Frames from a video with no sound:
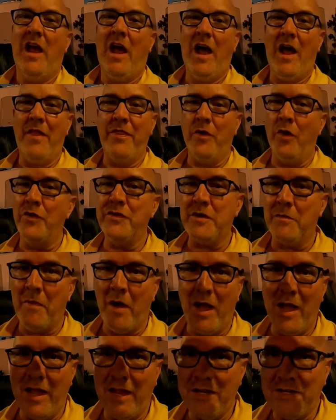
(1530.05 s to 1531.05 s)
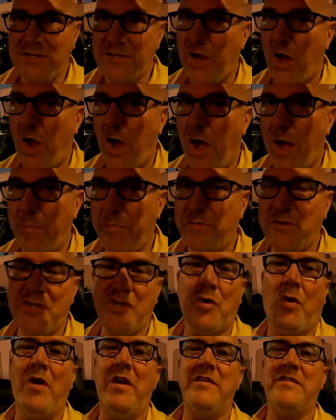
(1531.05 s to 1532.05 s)
Uh, those are my top
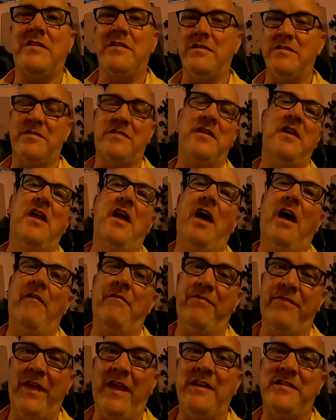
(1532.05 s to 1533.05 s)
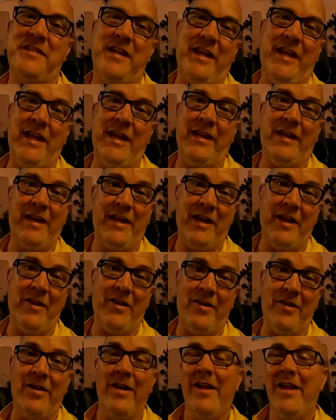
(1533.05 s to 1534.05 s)
choices of things to eat
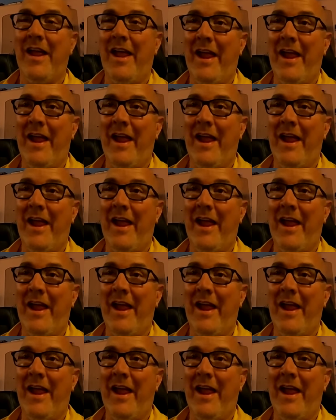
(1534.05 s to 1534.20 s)
here.